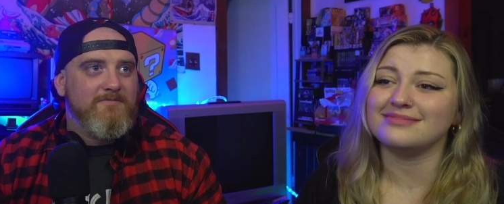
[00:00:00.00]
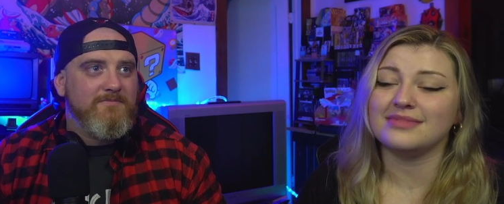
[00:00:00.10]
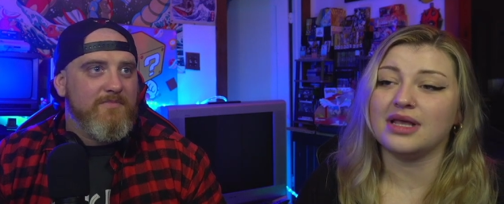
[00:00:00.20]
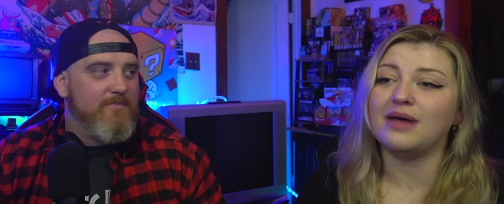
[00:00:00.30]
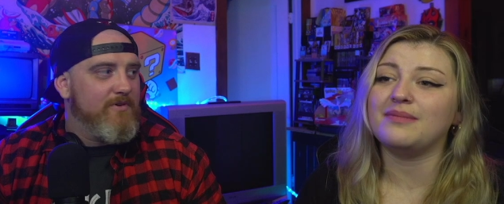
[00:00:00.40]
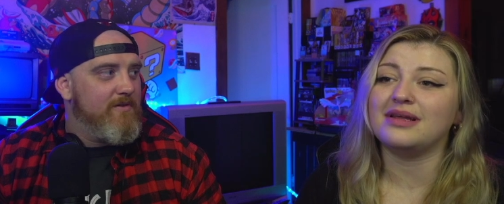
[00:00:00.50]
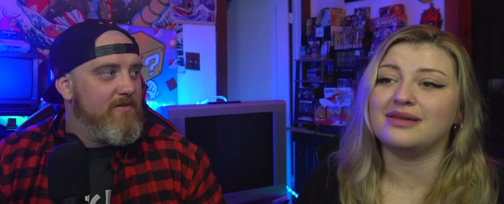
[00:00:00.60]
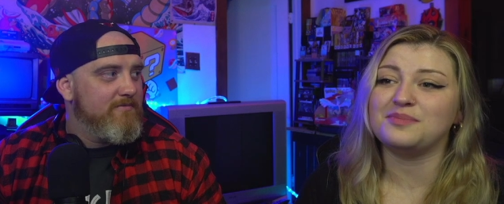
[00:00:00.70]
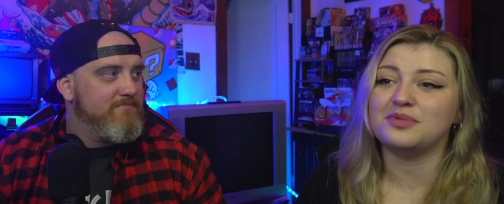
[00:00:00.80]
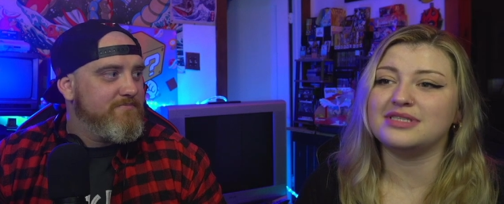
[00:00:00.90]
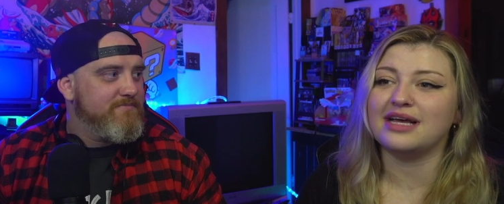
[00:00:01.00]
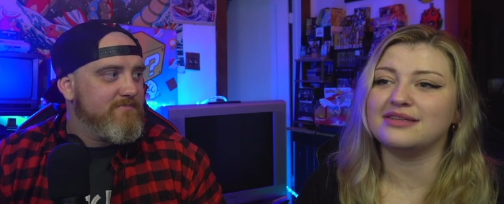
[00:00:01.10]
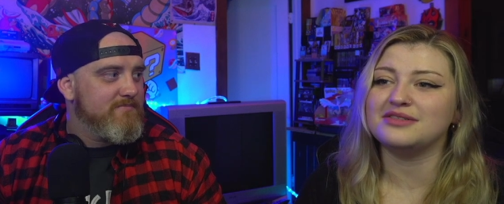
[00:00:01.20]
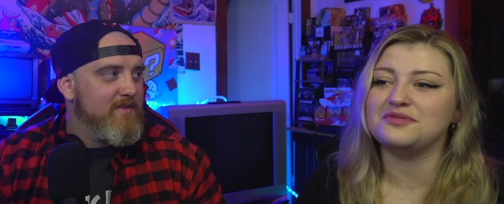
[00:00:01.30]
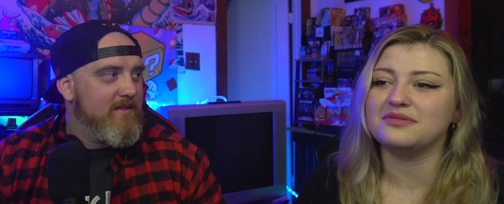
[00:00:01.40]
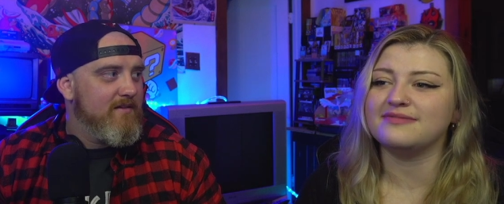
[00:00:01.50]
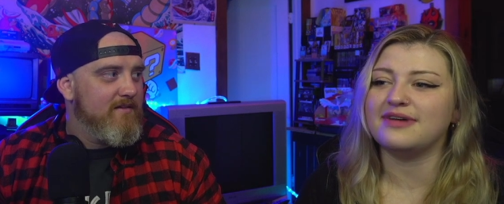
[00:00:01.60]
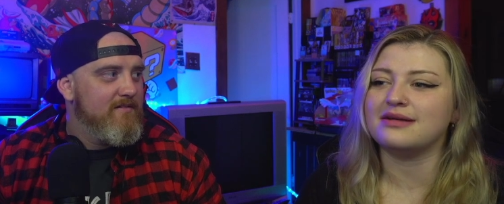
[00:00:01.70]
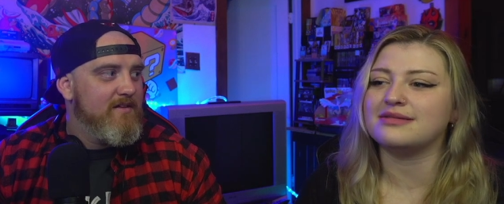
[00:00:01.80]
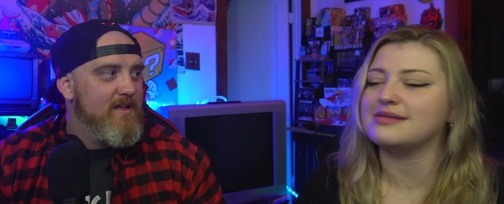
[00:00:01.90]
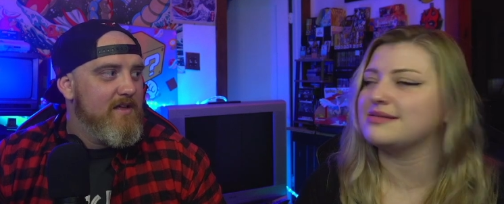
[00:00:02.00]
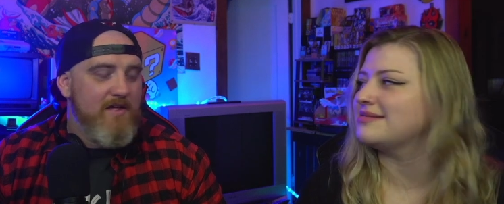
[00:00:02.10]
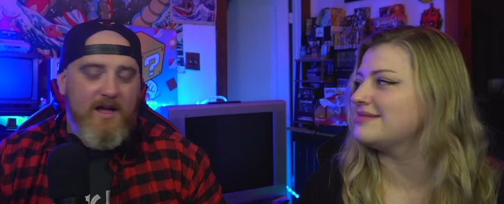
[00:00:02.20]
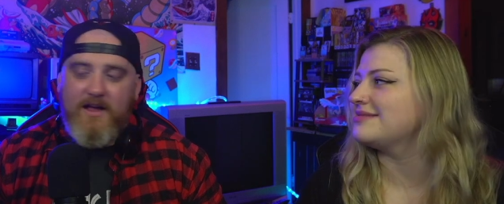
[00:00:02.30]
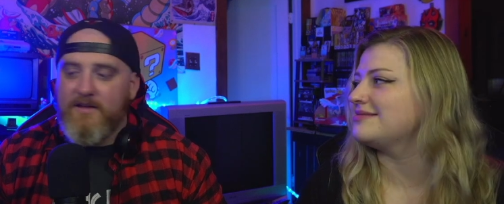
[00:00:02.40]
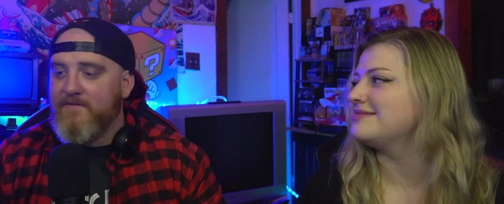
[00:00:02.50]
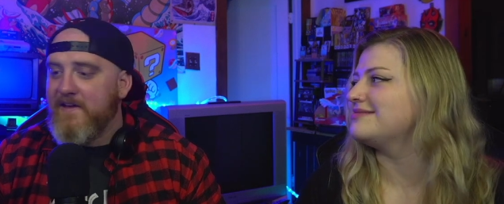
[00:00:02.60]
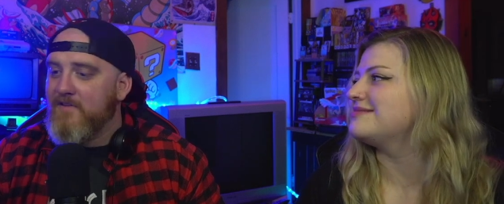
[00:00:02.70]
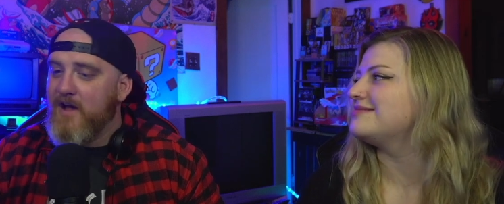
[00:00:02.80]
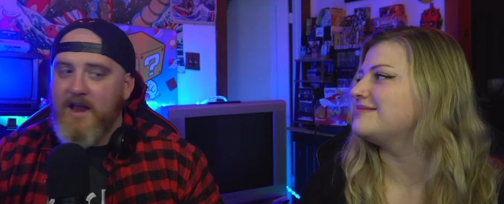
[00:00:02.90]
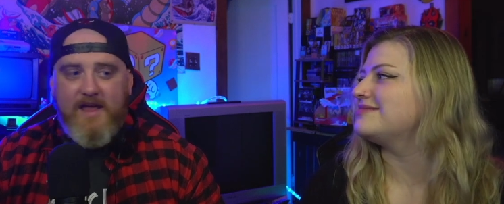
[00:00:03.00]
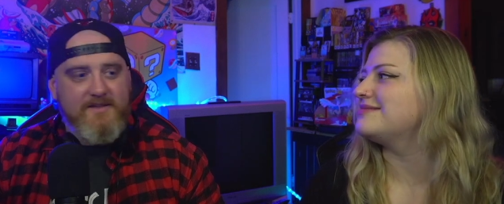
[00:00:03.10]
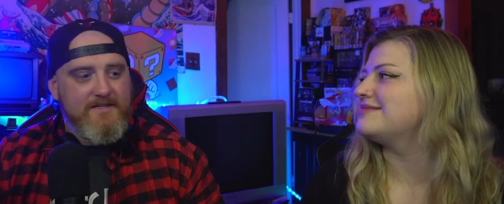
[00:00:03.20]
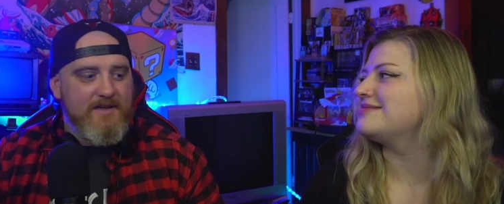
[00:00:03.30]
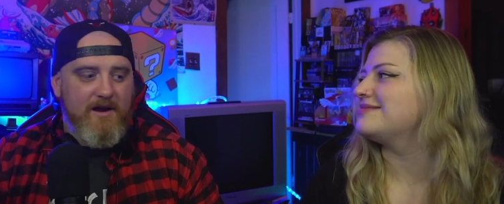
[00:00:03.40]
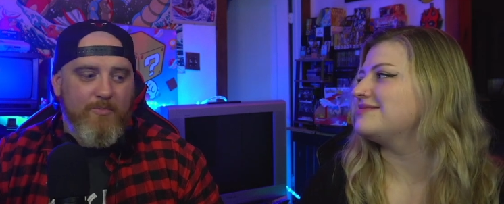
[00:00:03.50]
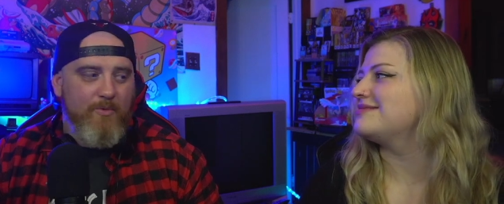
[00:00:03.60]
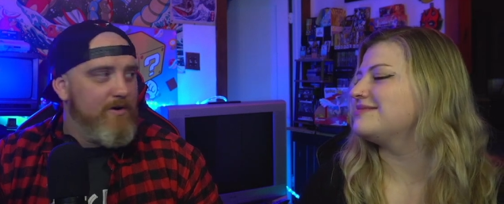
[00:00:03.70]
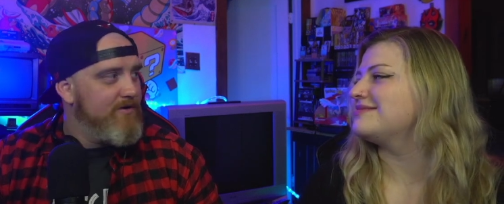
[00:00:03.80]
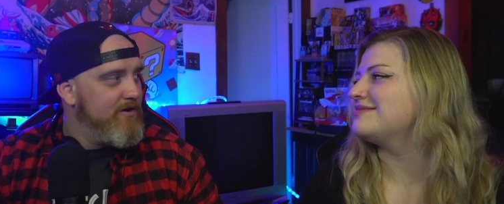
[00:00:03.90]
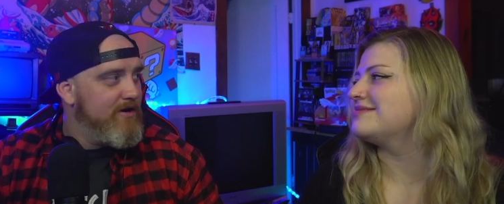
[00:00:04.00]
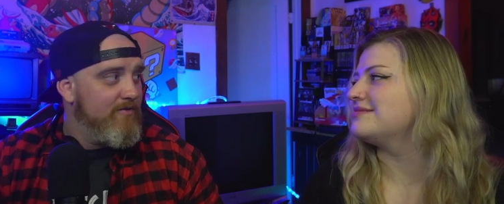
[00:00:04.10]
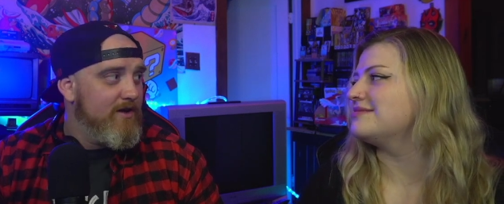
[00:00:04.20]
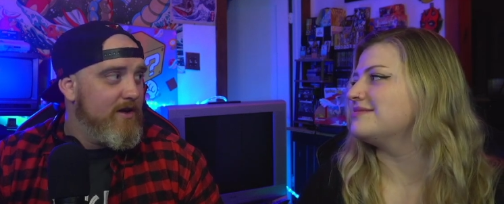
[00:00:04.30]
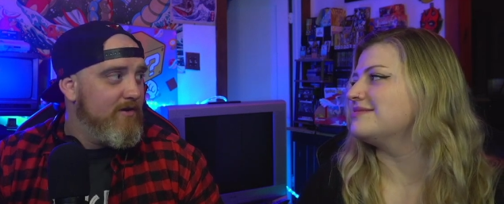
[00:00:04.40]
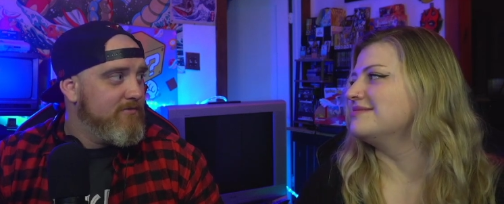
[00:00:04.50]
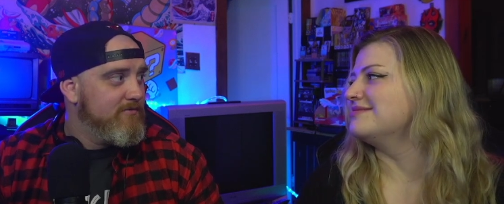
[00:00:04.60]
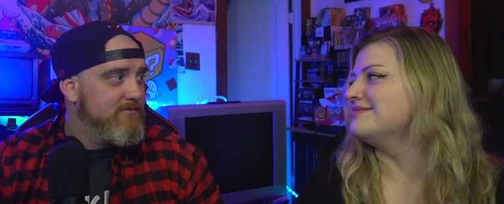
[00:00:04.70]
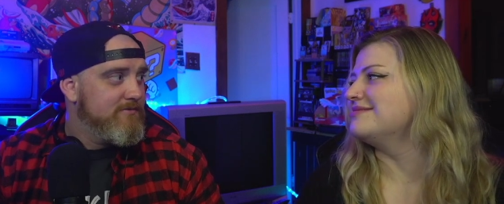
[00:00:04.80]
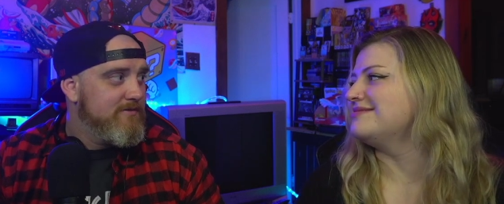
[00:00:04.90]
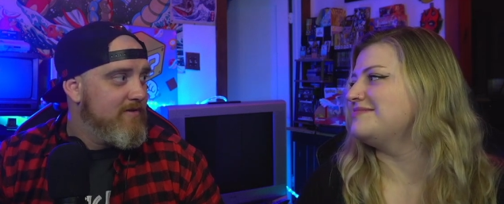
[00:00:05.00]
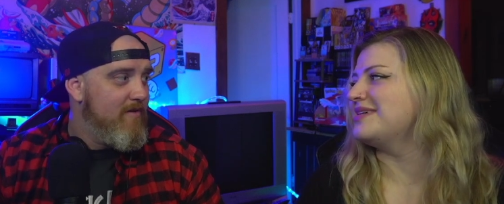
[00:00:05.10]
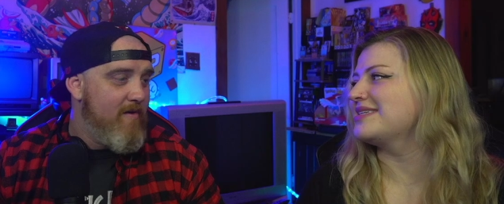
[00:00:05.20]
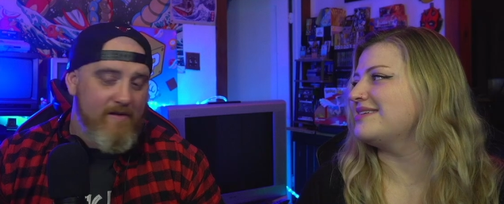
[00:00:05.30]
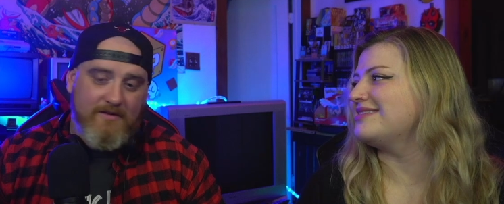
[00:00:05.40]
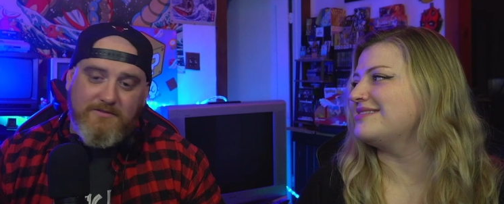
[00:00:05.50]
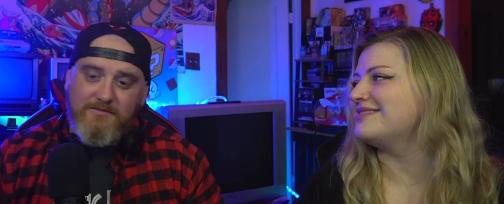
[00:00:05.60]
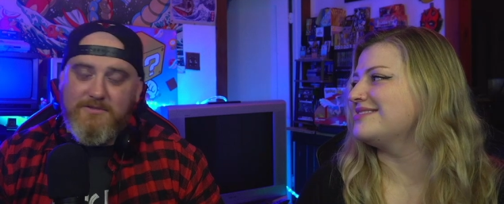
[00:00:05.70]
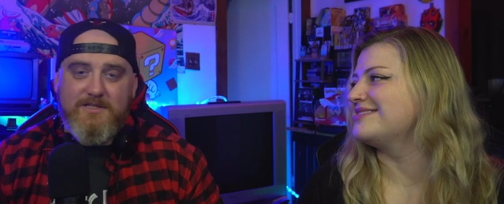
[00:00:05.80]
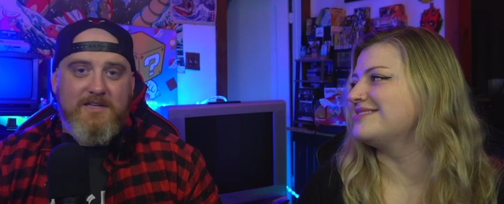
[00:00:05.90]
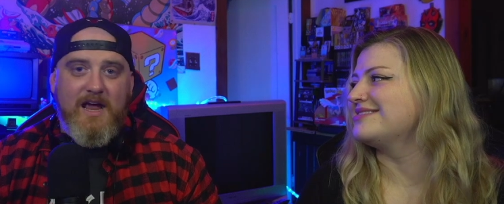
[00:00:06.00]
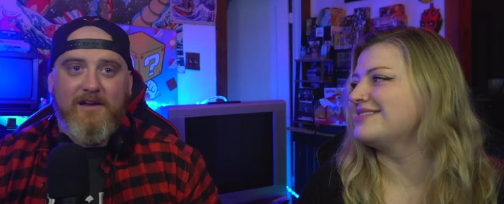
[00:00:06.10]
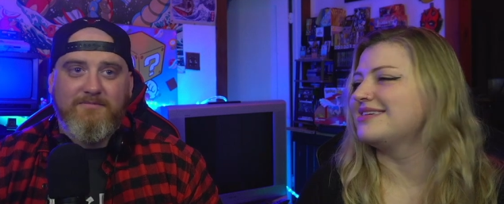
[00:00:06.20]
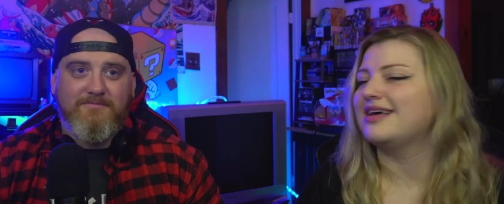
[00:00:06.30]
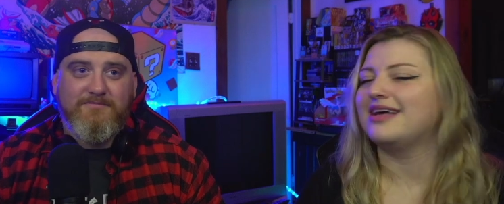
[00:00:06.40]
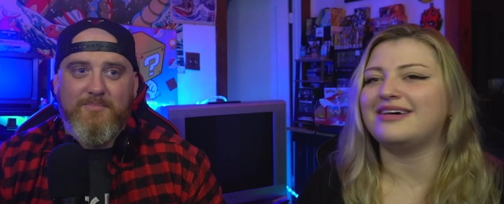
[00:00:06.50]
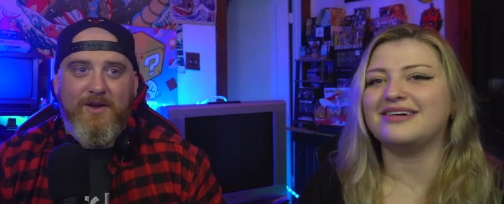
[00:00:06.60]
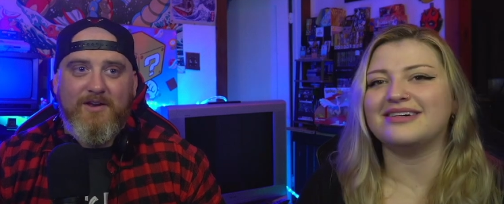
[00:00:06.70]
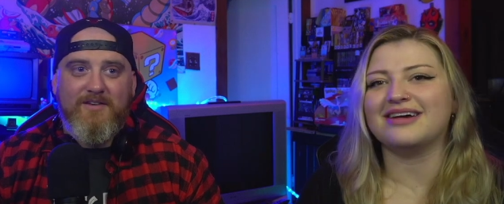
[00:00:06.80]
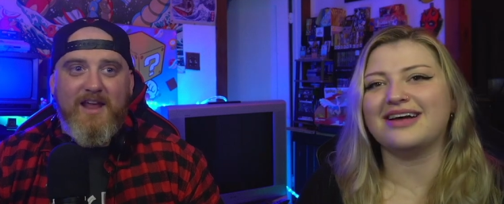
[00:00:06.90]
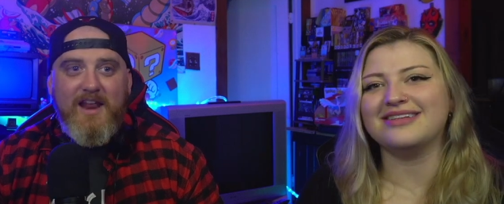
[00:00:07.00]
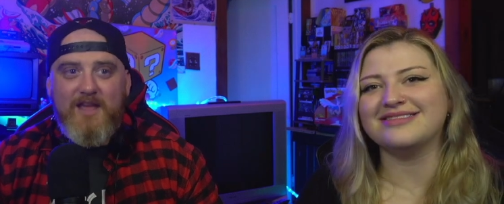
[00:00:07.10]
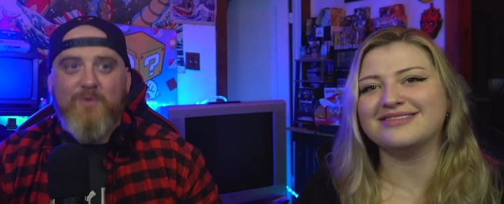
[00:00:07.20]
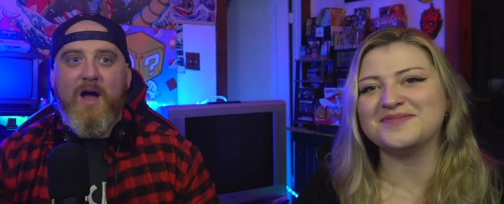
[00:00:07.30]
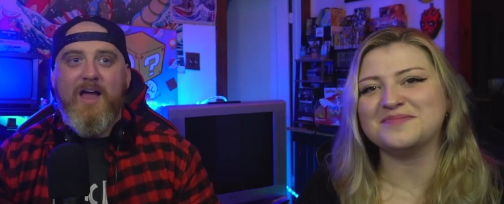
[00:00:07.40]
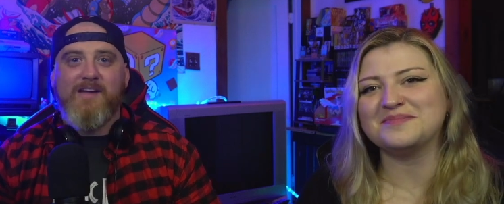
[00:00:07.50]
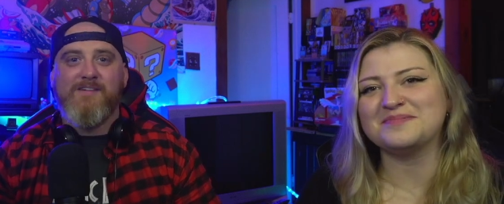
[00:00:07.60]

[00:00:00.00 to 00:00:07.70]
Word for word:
Speaker 1: I mean, it protects you from viruses.
Speaker 2: Hey, feline AIDS is airborne. You never know. Just saying. But right. anyway,